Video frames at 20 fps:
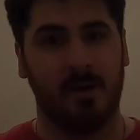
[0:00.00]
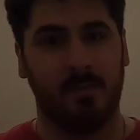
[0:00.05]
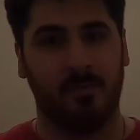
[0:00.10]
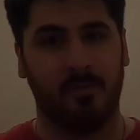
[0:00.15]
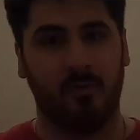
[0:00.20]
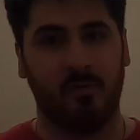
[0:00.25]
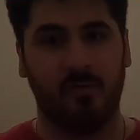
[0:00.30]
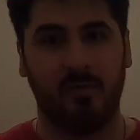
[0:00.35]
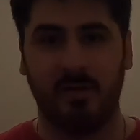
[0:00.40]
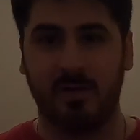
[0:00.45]

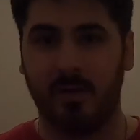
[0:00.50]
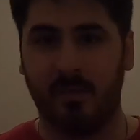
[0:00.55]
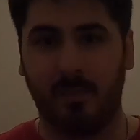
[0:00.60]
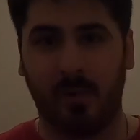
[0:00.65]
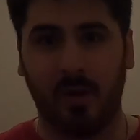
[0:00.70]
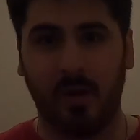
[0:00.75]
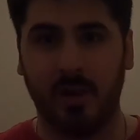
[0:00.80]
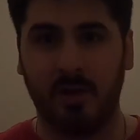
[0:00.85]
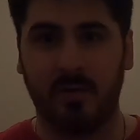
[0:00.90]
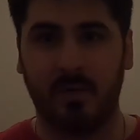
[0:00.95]
moving the
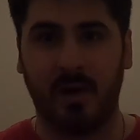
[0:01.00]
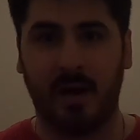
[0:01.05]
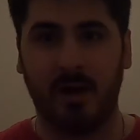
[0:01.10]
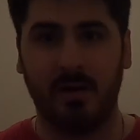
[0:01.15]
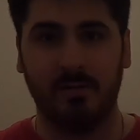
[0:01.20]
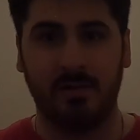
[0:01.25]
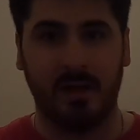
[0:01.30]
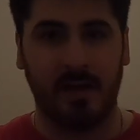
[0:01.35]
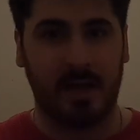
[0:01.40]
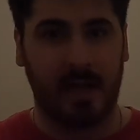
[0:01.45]
ball
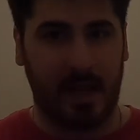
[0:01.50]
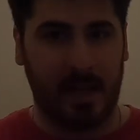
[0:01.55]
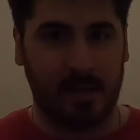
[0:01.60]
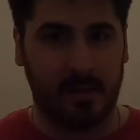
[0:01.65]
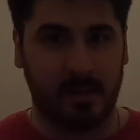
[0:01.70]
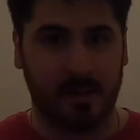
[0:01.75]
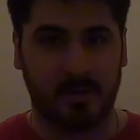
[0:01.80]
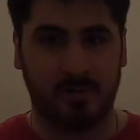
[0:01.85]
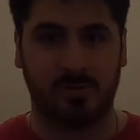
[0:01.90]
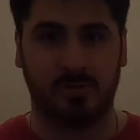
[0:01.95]
around, and
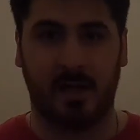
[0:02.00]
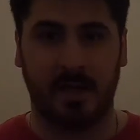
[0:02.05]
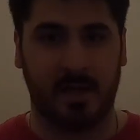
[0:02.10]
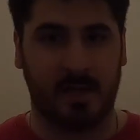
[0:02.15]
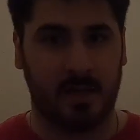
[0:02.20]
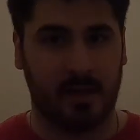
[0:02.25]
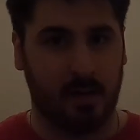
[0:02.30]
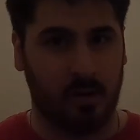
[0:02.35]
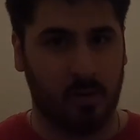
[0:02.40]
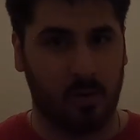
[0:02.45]

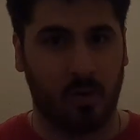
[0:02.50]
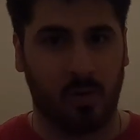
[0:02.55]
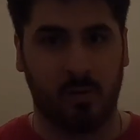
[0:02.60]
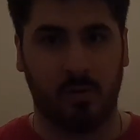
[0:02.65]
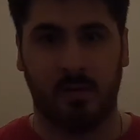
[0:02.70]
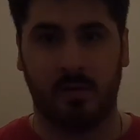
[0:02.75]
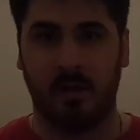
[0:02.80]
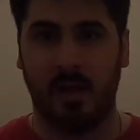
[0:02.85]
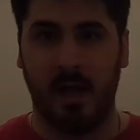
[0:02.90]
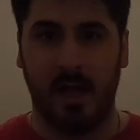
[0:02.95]
striking
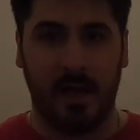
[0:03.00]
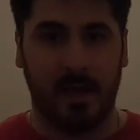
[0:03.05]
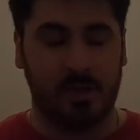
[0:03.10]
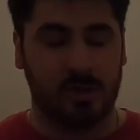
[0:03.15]
goals.